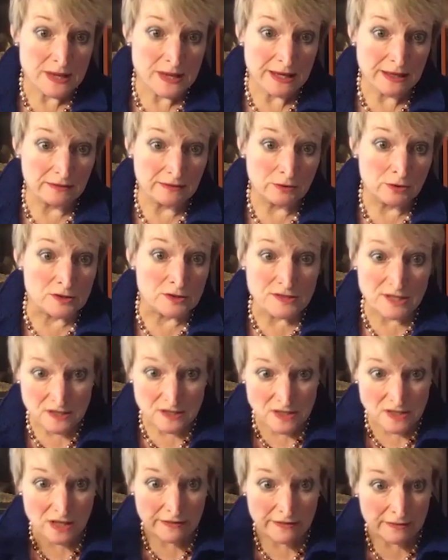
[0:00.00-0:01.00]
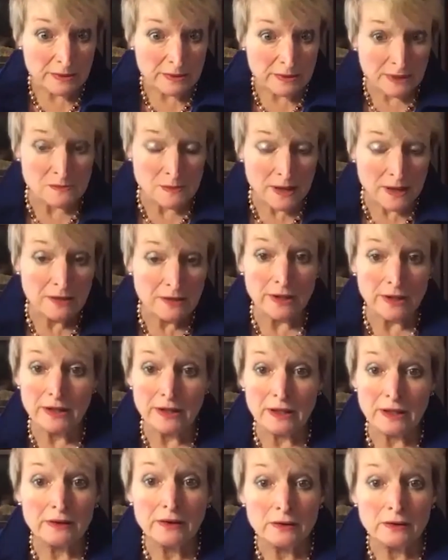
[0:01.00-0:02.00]
and of course that's on everybody's mind right
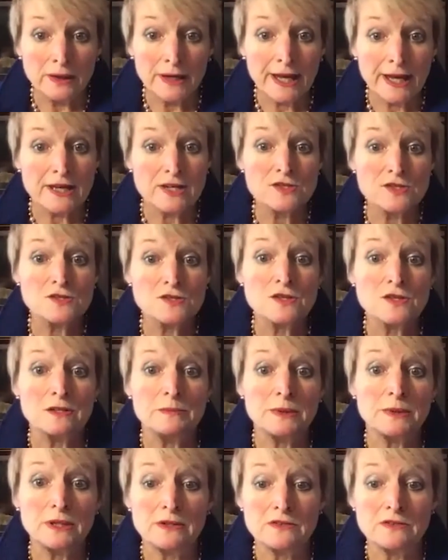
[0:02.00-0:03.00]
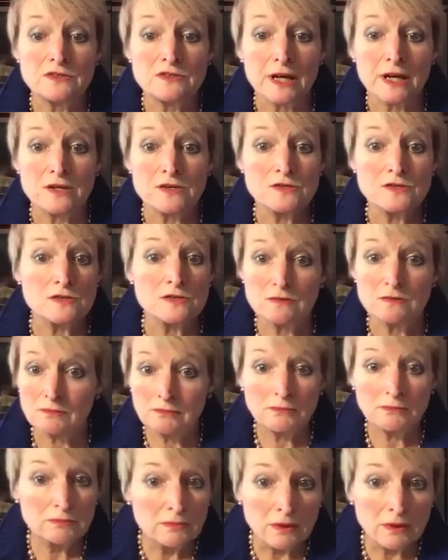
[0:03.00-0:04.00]
now, you know, cash is going to be scarce and
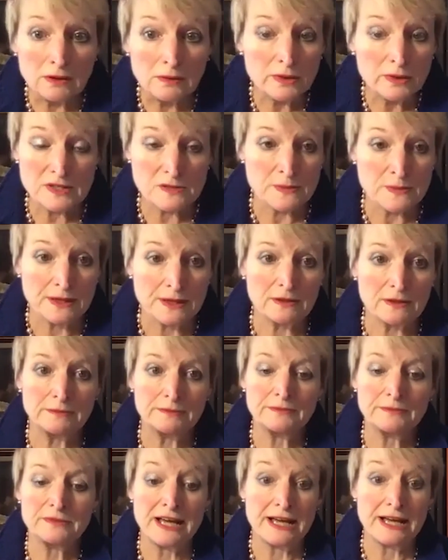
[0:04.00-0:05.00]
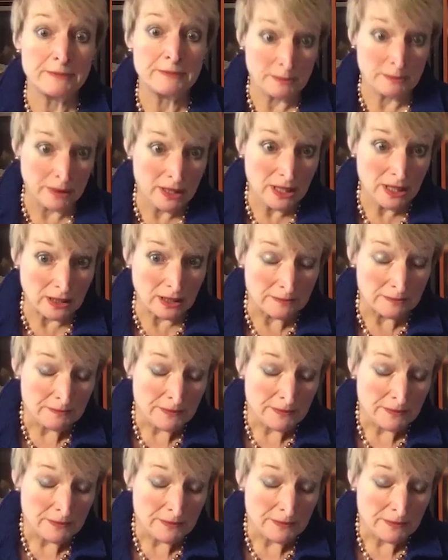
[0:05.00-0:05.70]
what do we spend our time and money on?